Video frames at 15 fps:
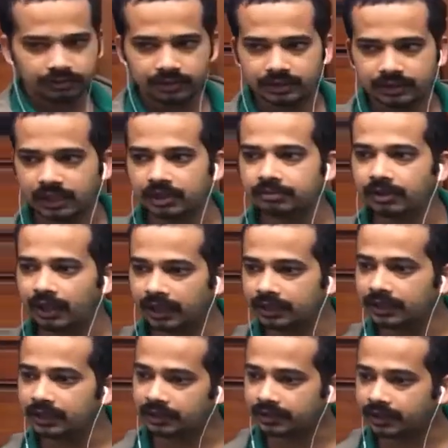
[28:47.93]
It can be
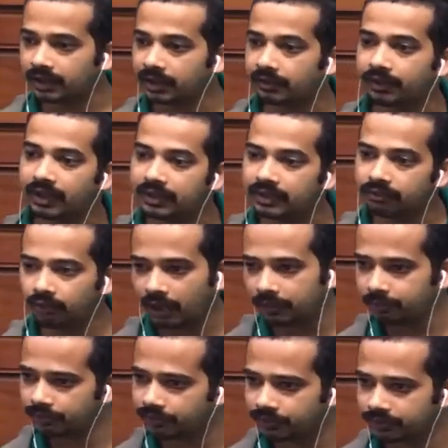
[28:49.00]
any. It can have any y
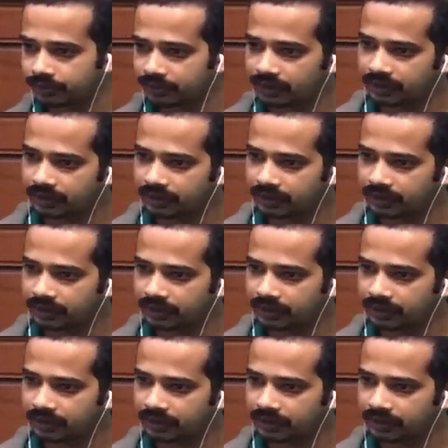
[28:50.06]
position.